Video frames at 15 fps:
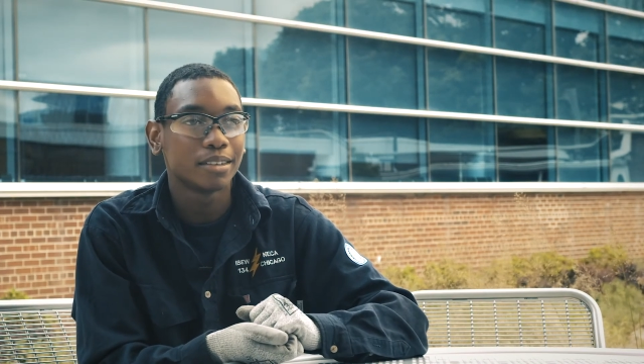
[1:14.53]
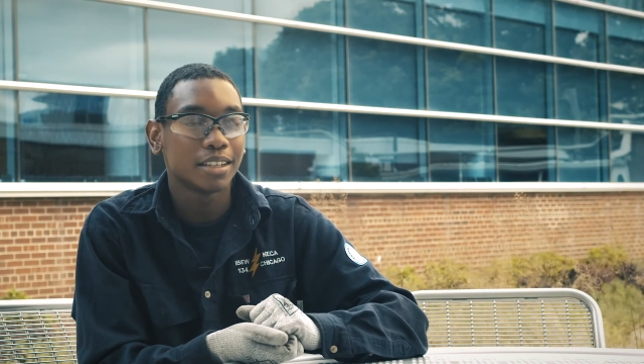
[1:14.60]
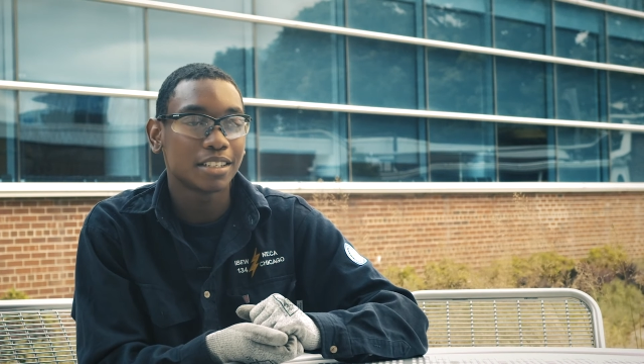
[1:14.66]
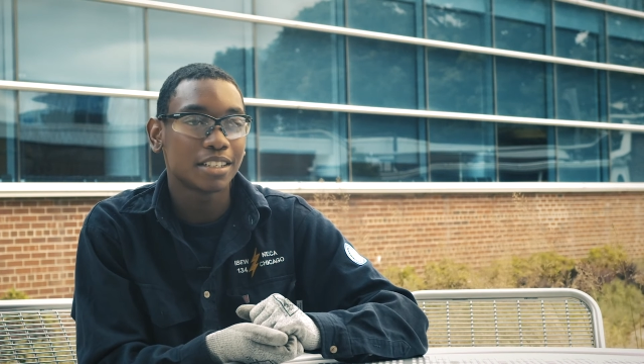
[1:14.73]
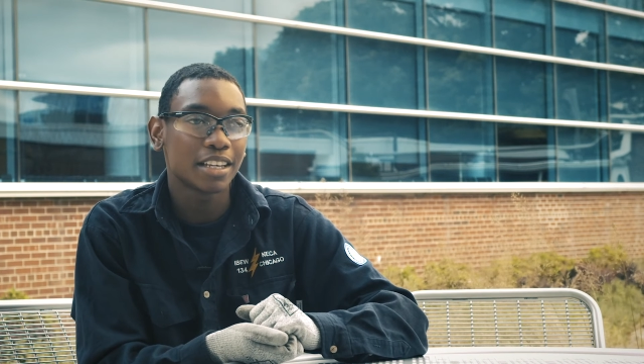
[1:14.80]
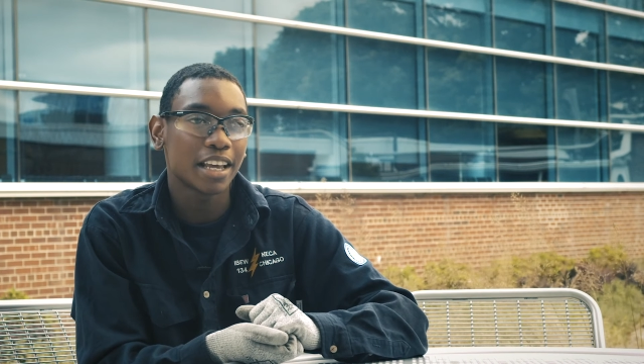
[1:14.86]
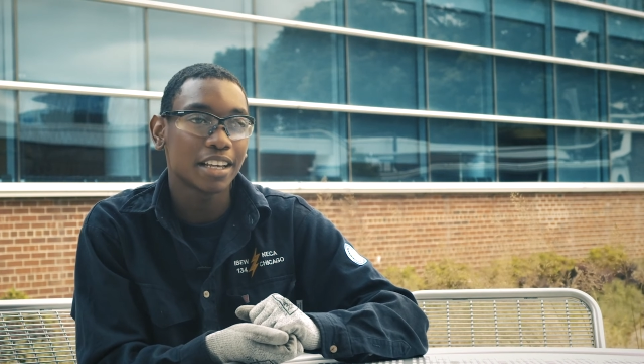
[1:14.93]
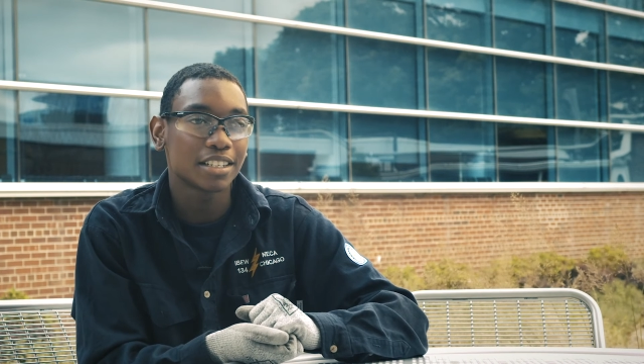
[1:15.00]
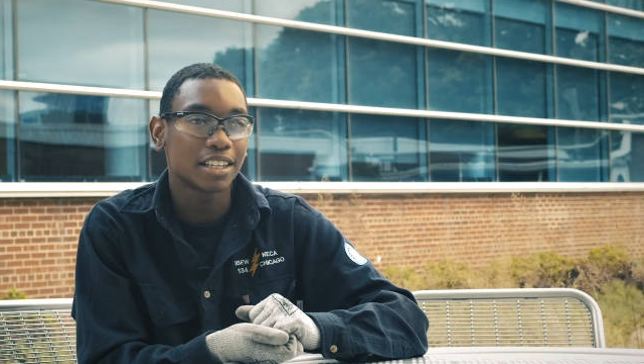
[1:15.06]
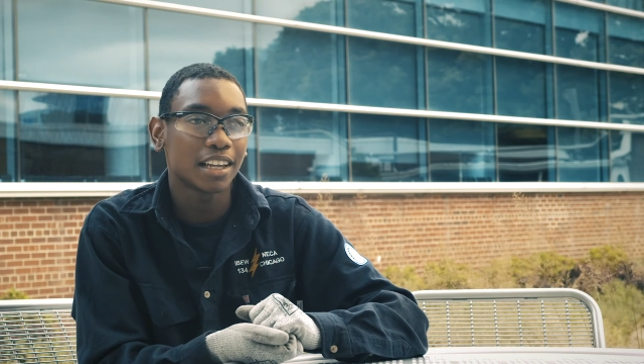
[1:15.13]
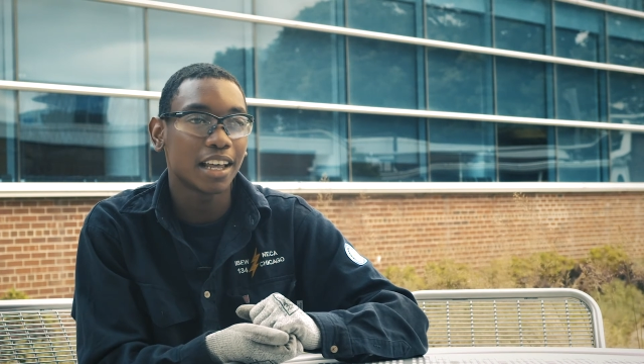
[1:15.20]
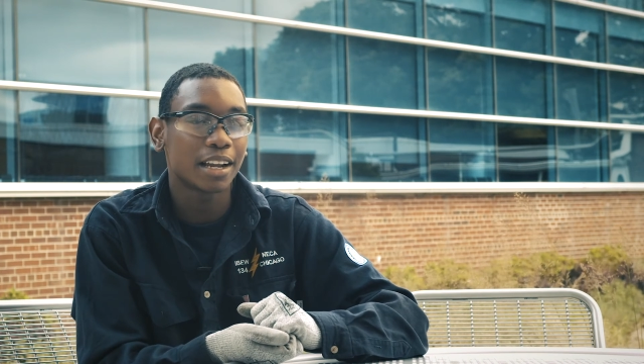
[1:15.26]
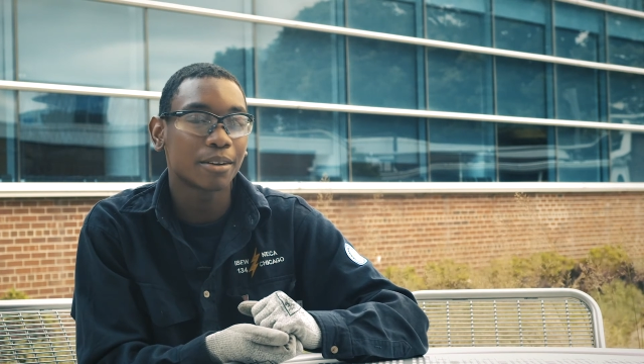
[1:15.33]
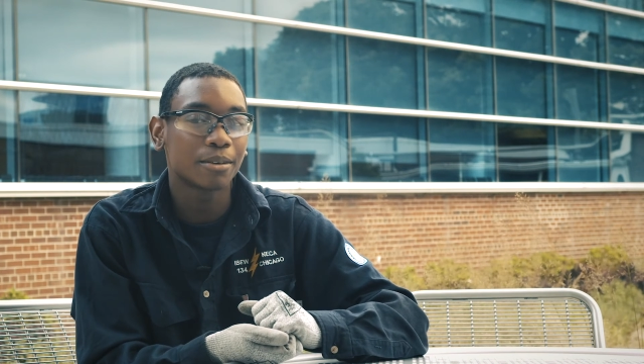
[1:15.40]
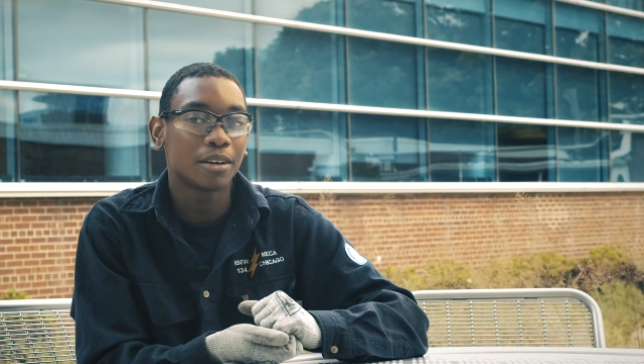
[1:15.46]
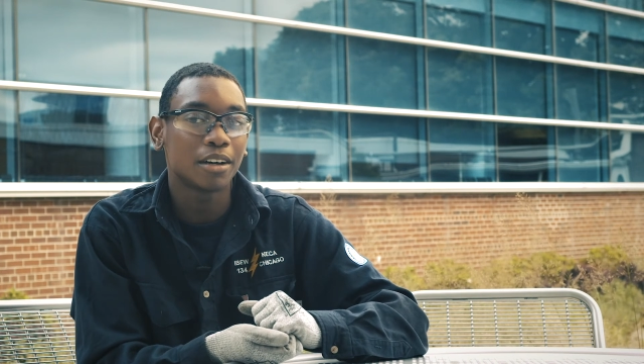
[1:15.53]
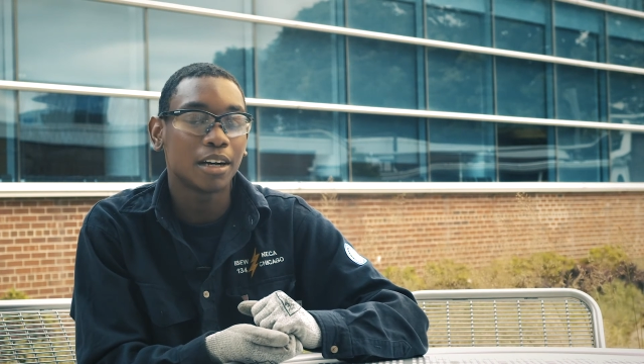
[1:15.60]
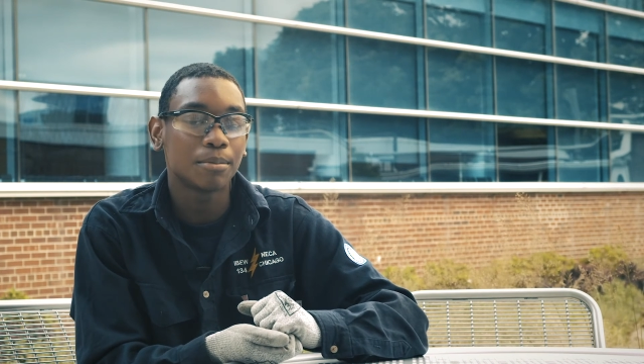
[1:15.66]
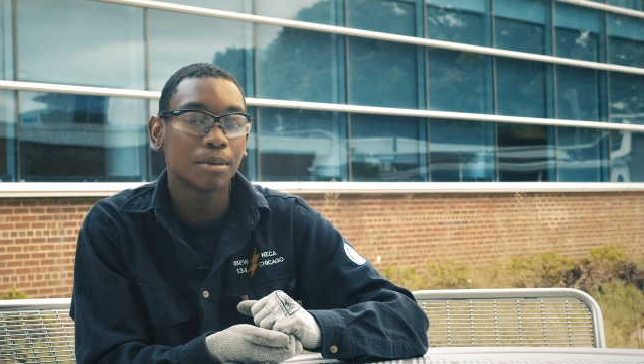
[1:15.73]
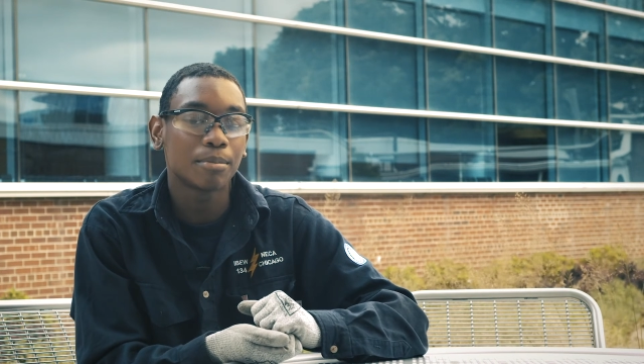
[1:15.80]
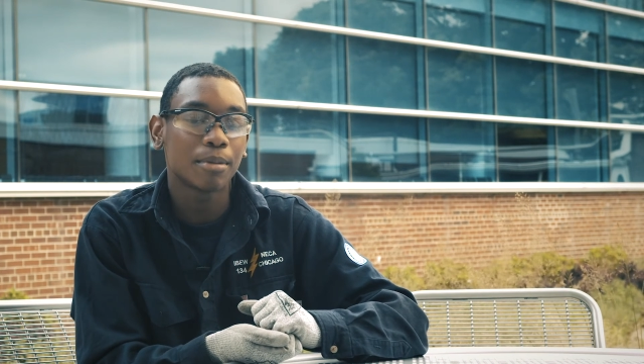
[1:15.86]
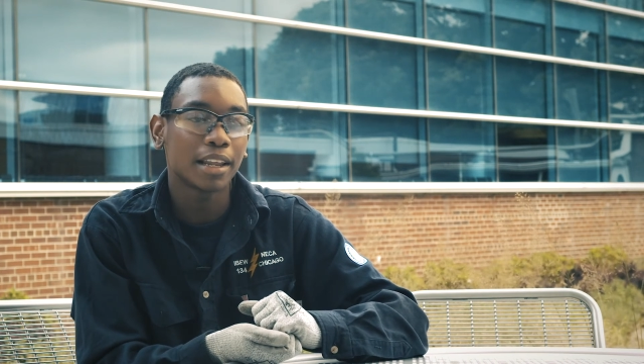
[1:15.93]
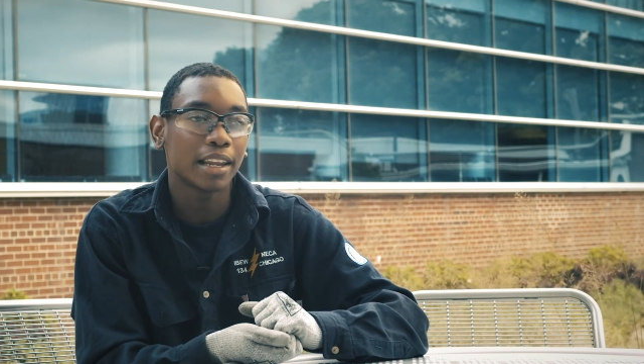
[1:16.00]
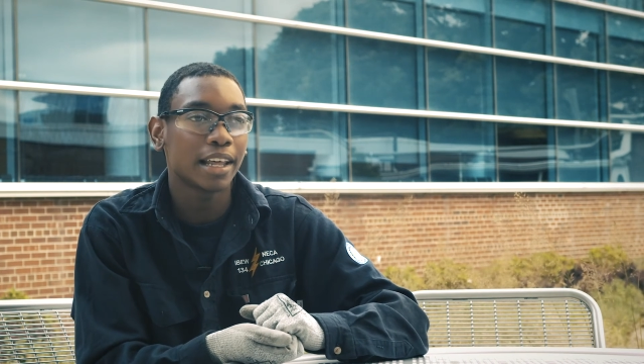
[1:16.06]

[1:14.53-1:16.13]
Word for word: It's changed a lot of, um, in my